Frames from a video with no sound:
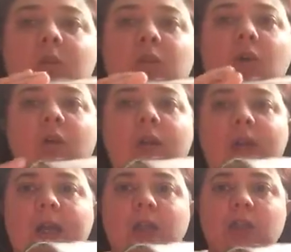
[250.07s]
which already
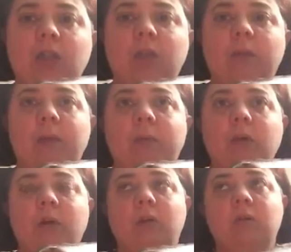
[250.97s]
has chili
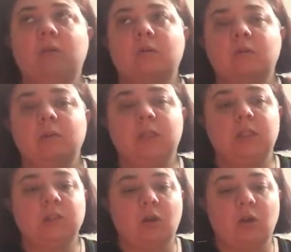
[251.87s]
pepper, sea
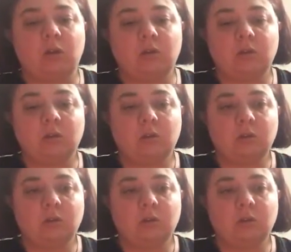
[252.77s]
salt,